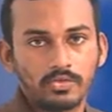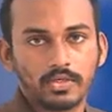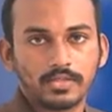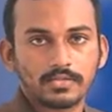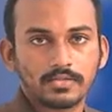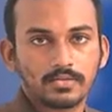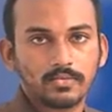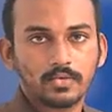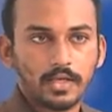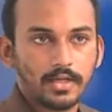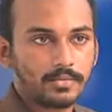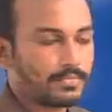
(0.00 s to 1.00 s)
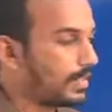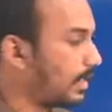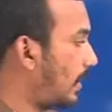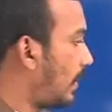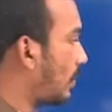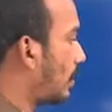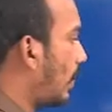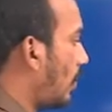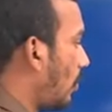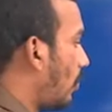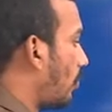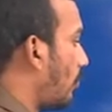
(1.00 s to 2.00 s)
Okay, the load
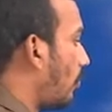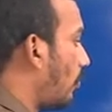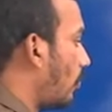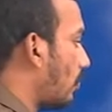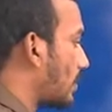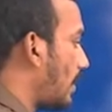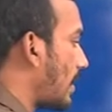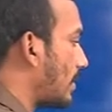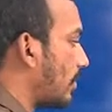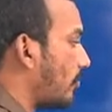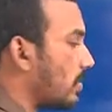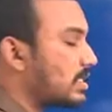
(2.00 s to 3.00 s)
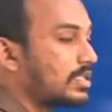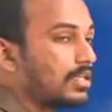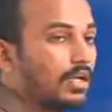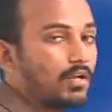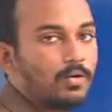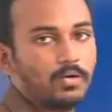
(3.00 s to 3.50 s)
more than the original load